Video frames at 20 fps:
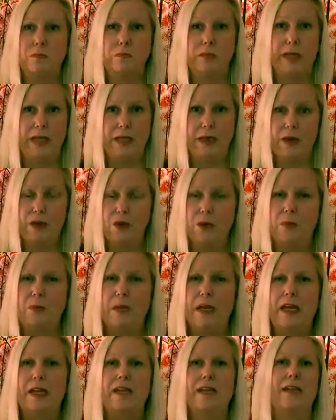being
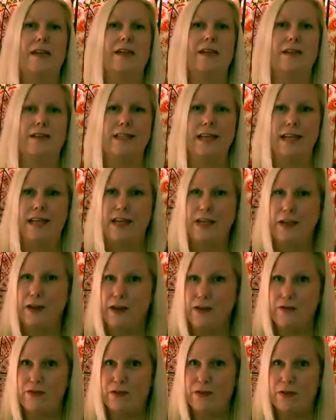codependent and taking
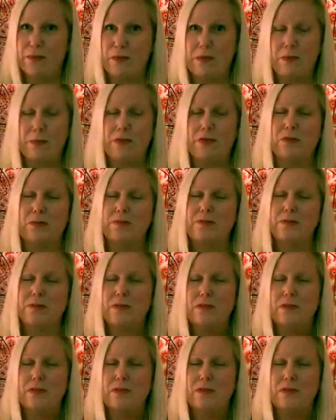care of other people.